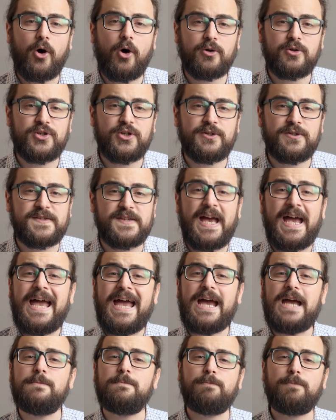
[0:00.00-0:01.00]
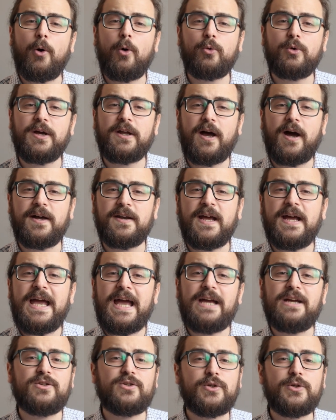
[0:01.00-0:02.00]
auctions and Polkadot
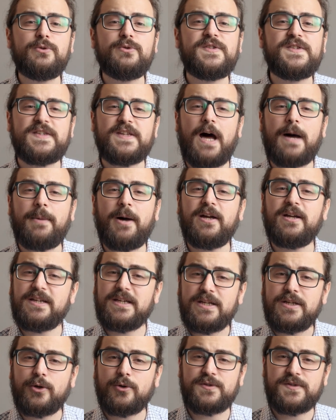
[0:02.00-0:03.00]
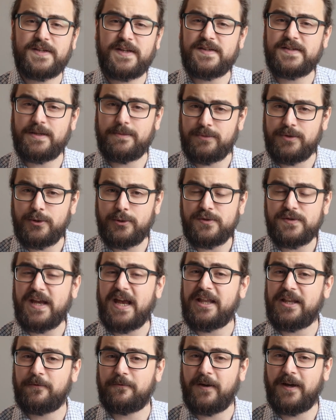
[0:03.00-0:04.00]
and Kusama ecosystem news
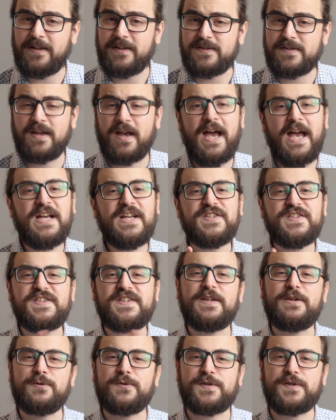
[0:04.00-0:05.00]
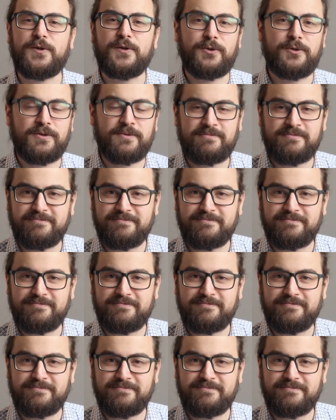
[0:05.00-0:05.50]
and events. See you soon!